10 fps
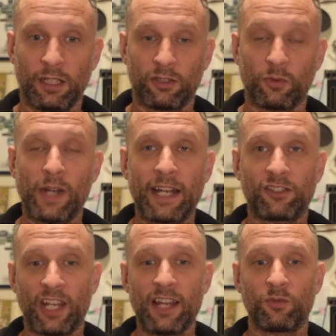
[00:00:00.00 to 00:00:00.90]
direct
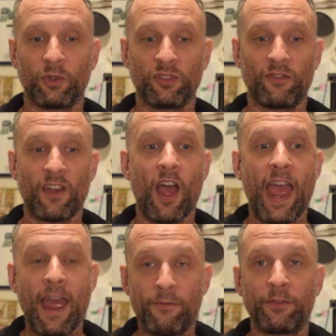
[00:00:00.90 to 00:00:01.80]
change, was if
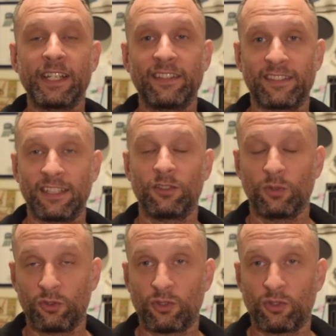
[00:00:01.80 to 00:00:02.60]
every single